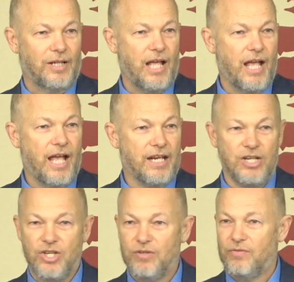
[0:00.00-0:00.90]
And
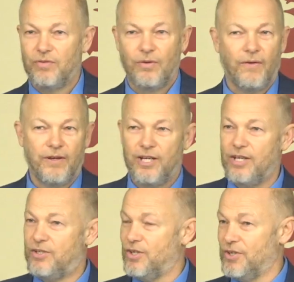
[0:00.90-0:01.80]
he
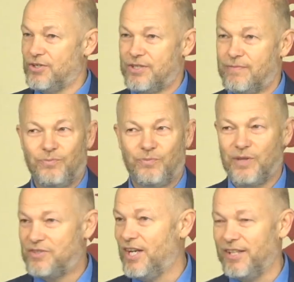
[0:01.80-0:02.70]
just,
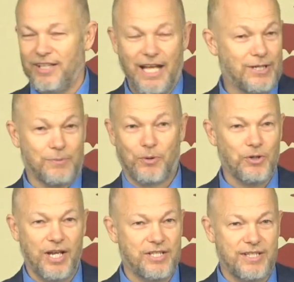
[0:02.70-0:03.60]
that's it.
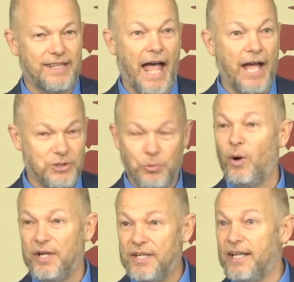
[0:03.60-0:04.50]
That's
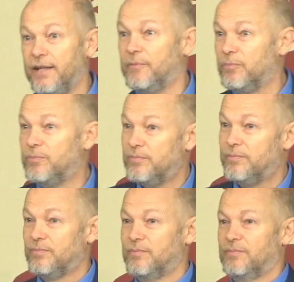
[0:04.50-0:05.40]
what did it.
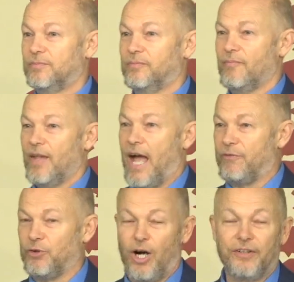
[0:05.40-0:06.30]

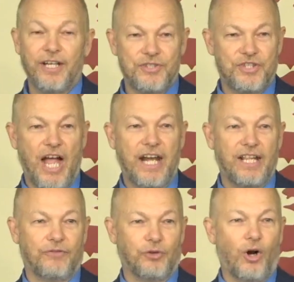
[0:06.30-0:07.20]
After all that standing,
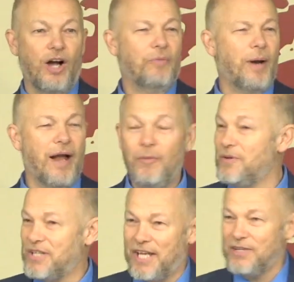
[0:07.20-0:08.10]
after all, everybody's
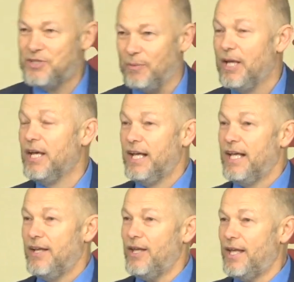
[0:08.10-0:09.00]
against him.
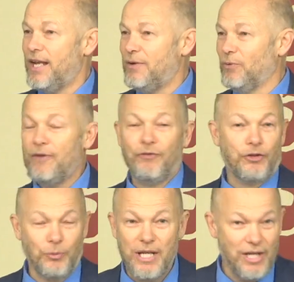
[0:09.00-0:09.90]
It hadn't rained for
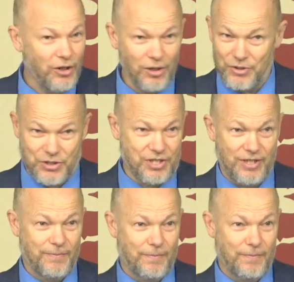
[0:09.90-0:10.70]
3 years.